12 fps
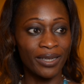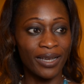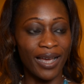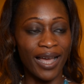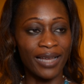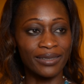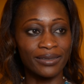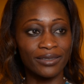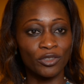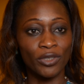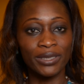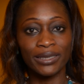And
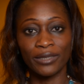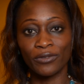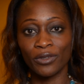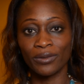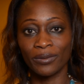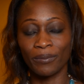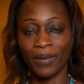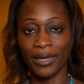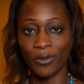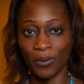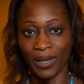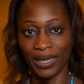just even my
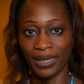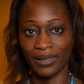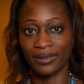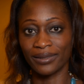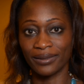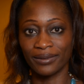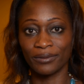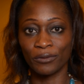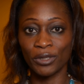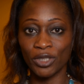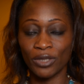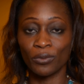quiet,
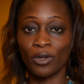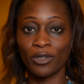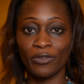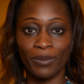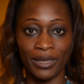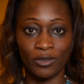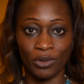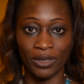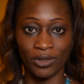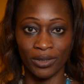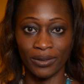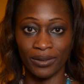which is one of my
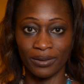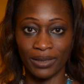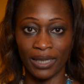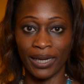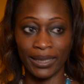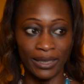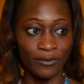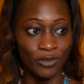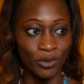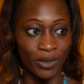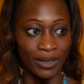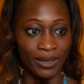treasures that I give
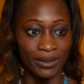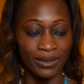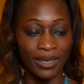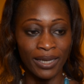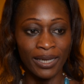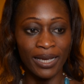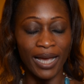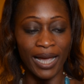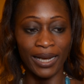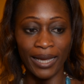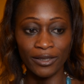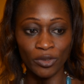to others. I
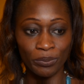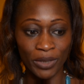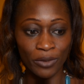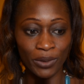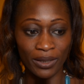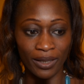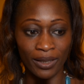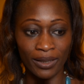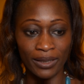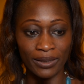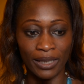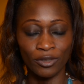like to be with
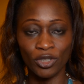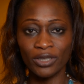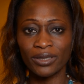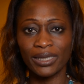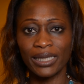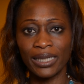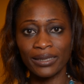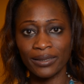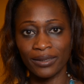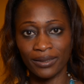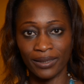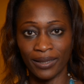others and just to
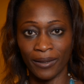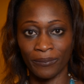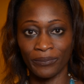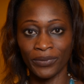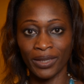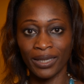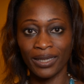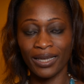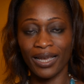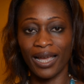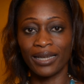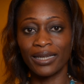listen to them
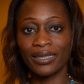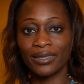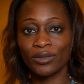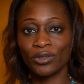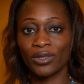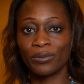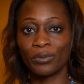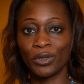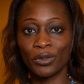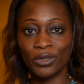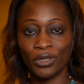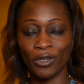and listen to the
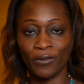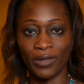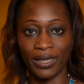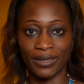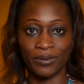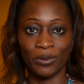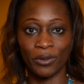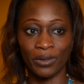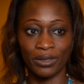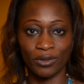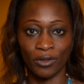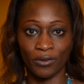beauty of their
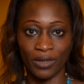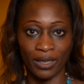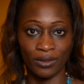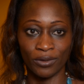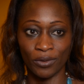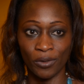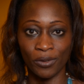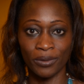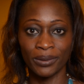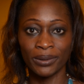spirit, of their soul.